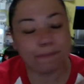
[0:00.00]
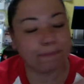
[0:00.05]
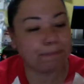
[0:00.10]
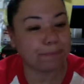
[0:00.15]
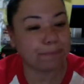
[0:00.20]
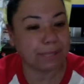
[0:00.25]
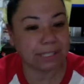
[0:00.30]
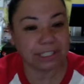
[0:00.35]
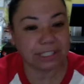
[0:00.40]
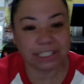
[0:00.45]

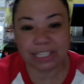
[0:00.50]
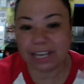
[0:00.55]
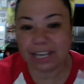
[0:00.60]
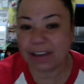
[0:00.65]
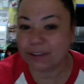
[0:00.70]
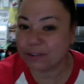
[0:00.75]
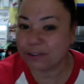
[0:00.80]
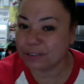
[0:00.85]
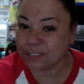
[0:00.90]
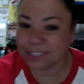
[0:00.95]
punching
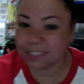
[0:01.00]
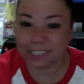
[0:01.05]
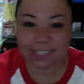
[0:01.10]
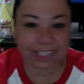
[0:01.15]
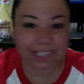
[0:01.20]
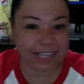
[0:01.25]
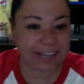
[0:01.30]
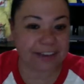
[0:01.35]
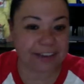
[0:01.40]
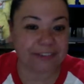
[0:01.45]
out all these
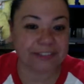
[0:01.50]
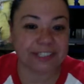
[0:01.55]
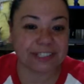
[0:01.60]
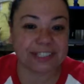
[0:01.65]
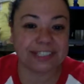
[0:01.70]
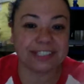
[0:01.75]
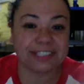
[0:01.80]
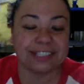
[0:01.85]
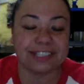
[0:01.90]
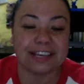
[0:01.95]
gifts
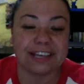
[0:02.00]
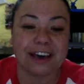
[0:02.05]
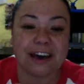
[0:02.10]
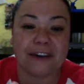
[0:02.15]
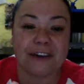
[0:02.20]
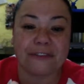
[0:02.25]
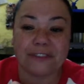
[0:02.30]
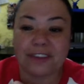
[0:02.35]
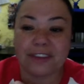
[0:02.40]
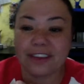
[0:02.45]
and
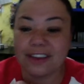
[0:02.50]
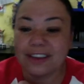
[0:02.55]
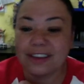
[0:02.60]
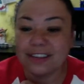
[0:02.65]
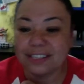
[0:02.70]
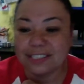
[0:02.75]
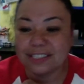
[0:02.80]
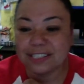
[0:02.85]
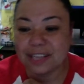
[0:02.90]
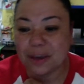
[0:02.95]
stuff.
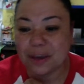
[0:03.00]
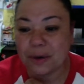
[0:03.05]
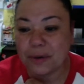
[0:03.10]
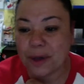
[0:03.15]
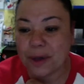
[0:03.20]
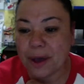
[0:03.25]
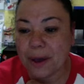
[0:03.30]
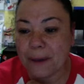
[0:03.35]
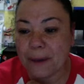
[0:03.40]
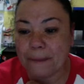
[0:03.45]
So
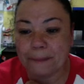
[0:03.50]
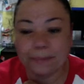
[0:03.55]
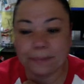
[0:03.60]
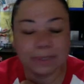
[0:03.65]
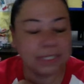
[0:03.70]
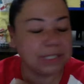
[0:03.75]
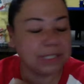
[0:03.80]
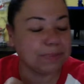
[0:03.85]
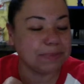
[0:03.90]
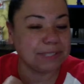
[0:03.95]

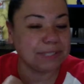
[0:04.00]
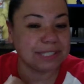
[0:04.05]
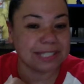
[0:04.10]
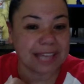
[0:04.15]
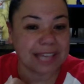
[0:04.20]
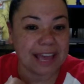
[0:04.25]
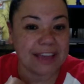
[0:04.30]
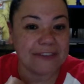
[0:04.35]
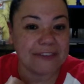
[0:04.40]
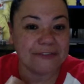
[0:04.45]
please be
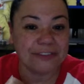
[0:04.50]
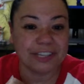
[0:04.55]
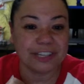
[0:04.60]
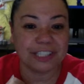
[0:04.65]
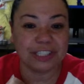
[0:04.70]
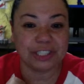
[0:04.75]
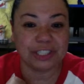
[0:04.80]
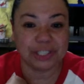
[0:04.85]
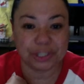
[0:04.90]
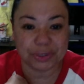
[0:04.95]
safe,
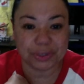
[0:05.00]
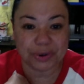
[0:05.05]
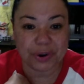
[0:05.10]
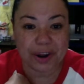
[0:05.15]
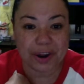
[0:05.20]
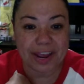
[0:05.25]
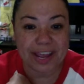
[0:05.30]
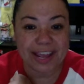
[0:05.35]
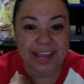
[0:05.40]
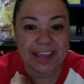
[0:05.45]

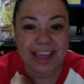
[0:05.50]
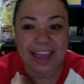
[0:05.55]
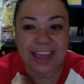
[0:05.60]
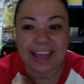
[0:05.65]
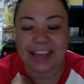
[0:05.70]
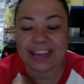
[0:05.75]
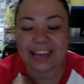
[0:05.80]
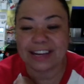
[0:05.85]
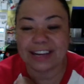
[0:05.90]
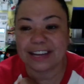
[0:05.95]
enjoy,
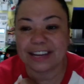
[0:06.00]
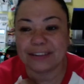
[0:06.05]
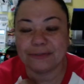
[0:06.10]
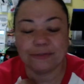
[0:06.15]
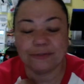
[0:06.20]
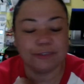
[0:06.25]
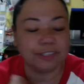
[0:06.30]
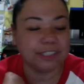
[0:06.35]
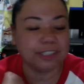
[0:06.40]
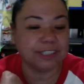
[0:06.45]
and I
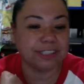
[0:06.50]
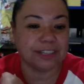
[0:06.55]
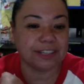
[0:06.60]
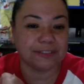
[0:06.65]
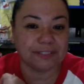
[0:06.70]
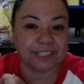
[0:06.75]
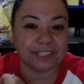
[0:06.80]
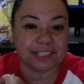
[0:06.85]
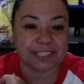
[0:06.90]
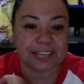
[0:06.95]
really
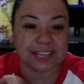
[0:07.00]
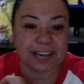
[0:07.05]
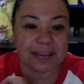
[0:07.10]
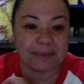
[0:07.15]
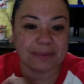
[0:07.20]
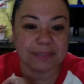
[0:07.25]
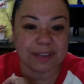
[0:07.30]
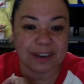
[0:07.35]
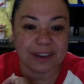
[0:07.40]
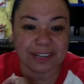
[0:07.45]
love this
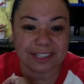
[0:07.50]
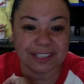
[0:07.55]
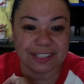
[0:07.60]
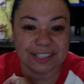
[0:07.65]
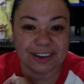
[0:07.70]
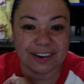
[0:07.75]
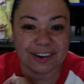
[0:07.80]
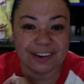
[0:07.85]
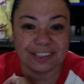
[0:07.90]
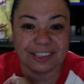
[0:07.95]
time talking
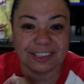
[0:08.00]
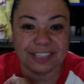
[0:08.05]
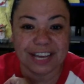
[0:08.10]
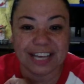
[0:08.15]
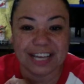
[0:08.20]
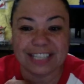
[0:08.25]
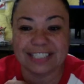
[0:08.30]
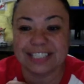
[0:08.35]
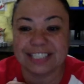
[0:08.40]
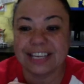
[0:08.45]
to all you
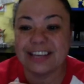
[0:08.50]
guys.